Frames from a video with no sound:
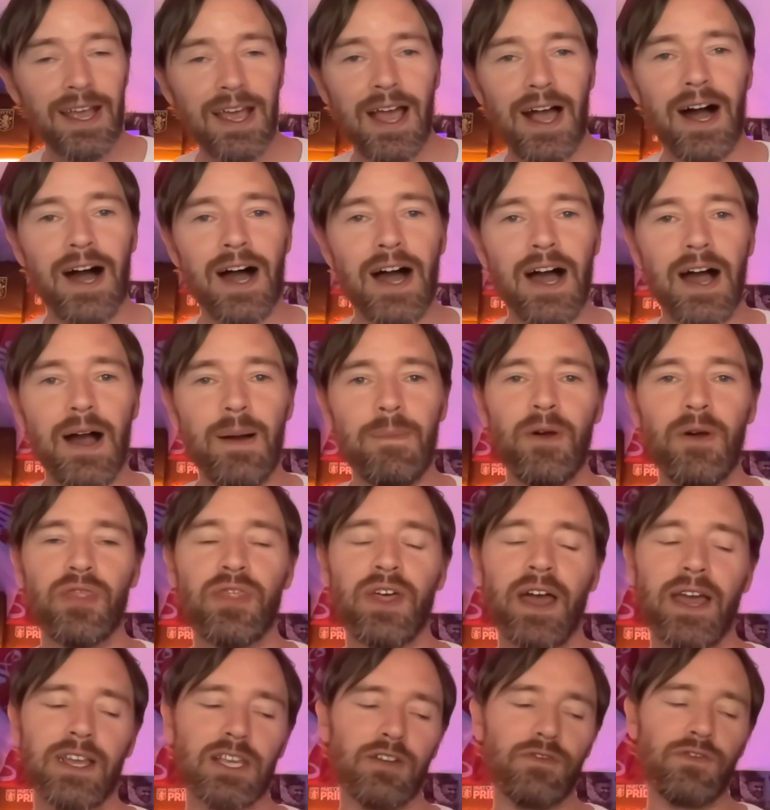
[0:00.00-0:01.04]
But
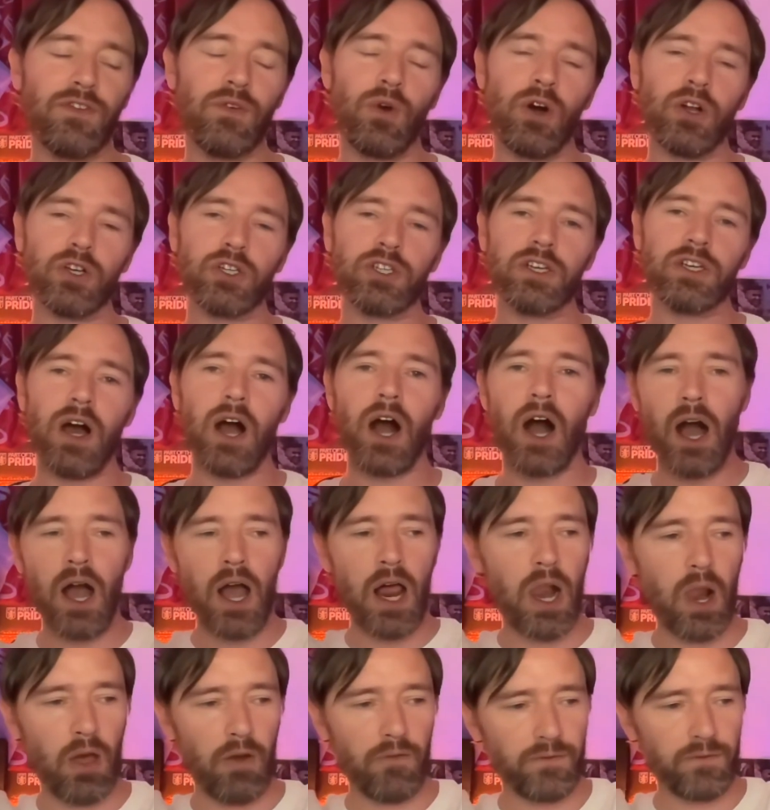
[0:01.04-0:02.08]
thank you for watching. I
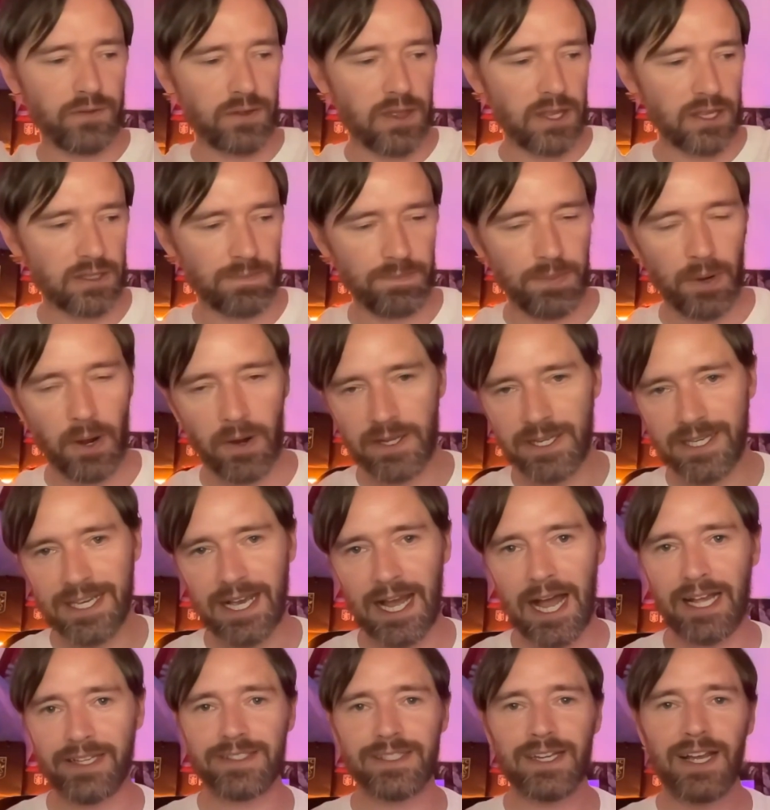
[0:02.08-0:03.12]
love this
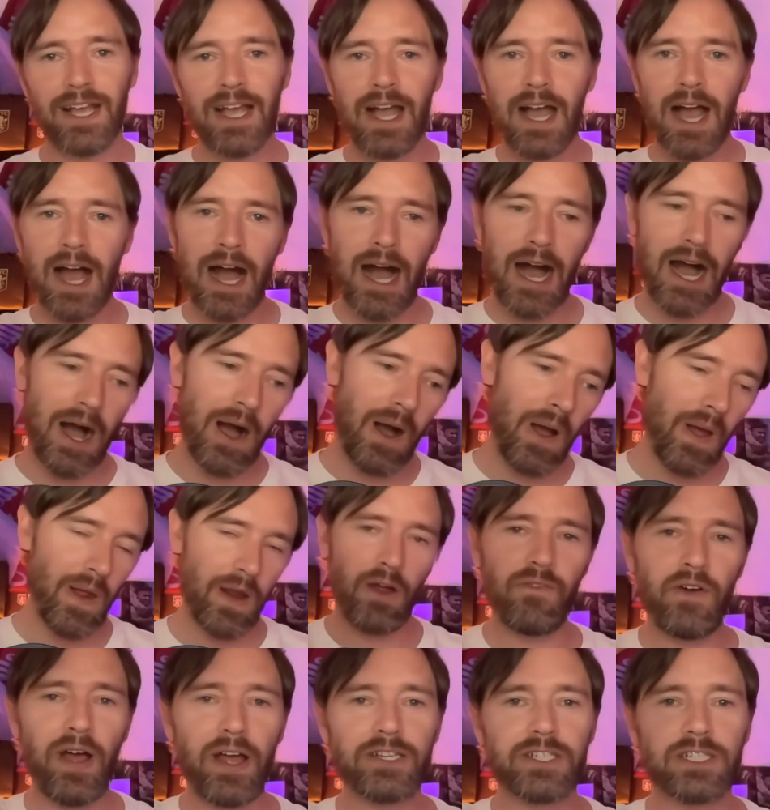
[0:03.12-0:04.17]
podcast. I love
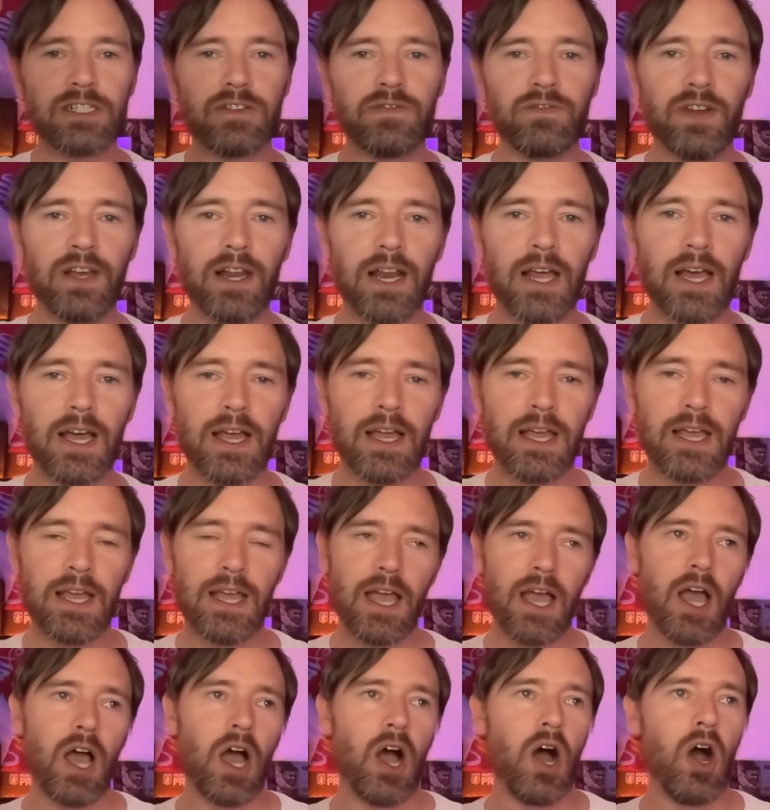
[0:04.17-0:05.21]
Aston Villa.
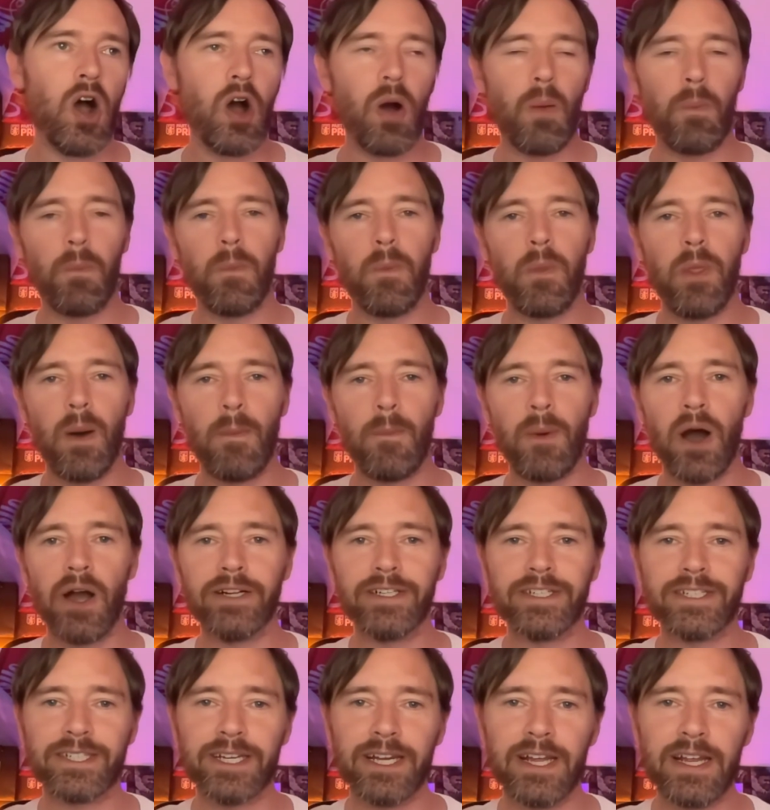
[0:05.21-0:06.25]
Up the
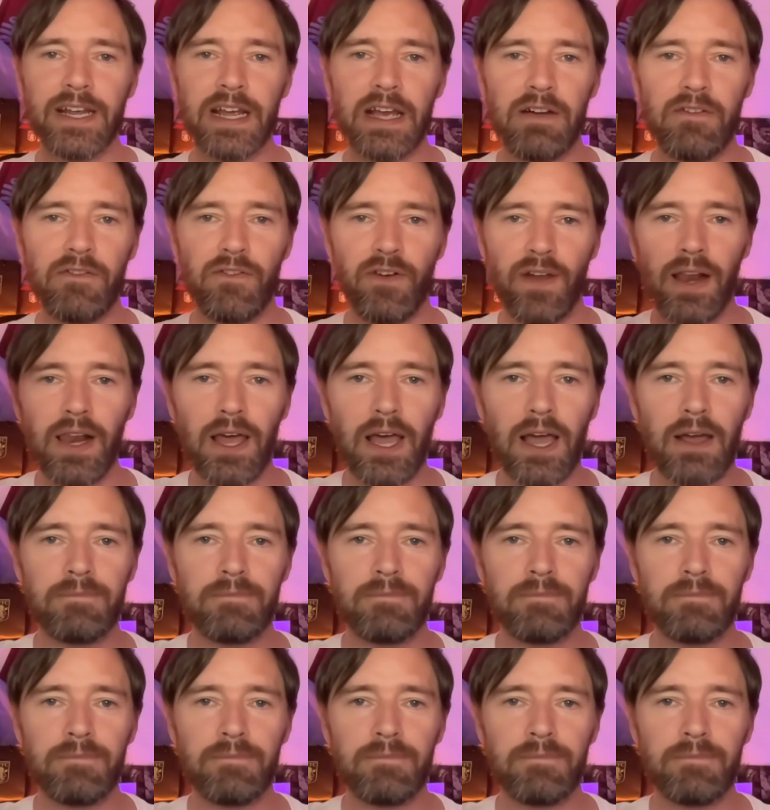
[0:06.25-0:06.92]
mighty Villa.